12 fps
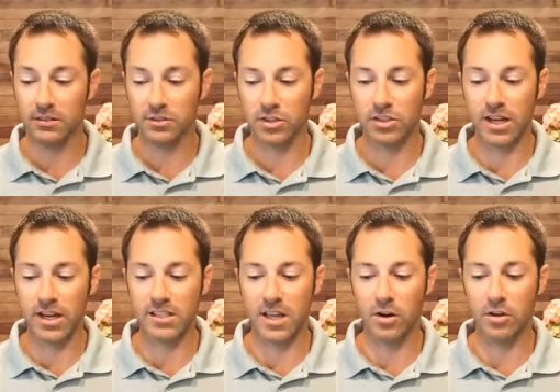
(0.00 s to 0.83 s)
Just like I
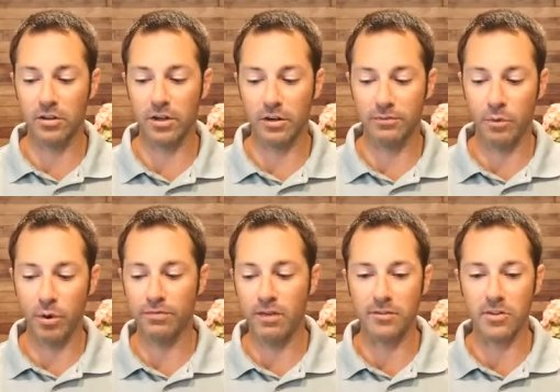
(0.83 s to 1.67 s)
said earlier,
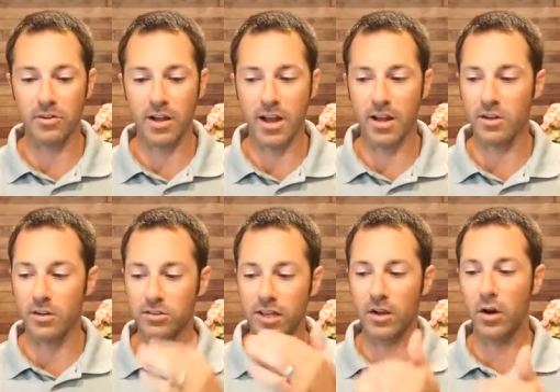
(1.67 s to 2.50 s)
45 degree
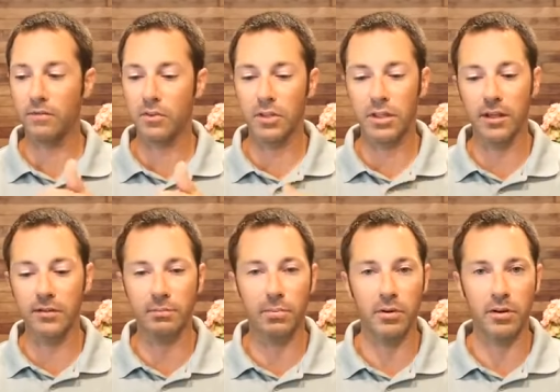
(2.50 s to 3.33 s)
angle, take off the
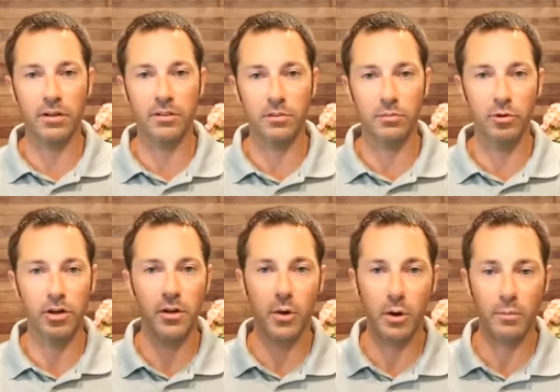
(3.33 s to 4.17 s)
leaves, put it in some
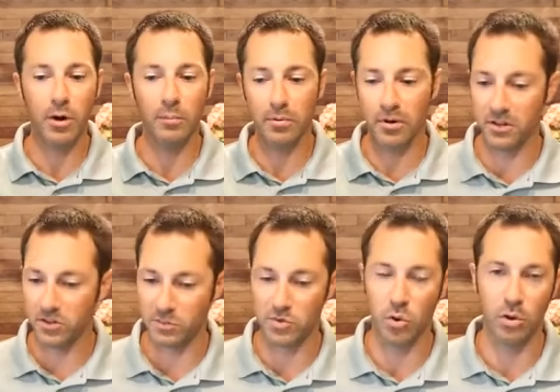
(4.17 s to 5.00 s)
rooting hormone, put it in
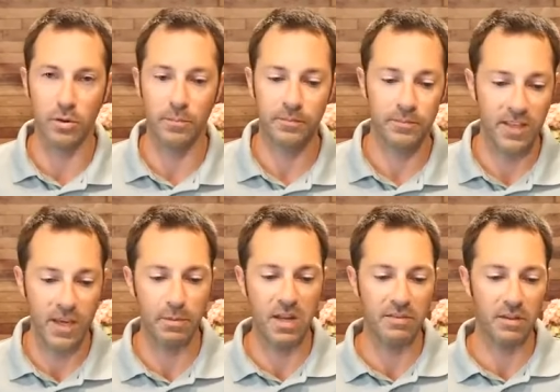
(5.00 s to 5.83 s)
some soil.
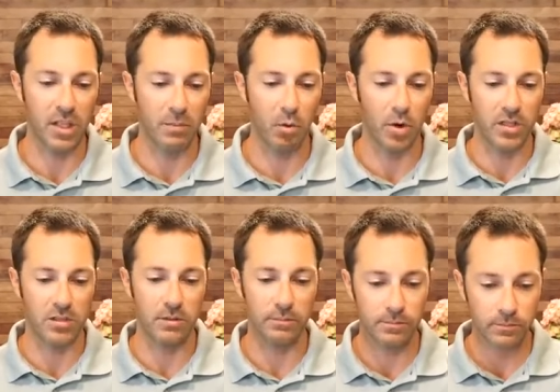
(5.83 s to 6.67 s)
Keep it evenly moist.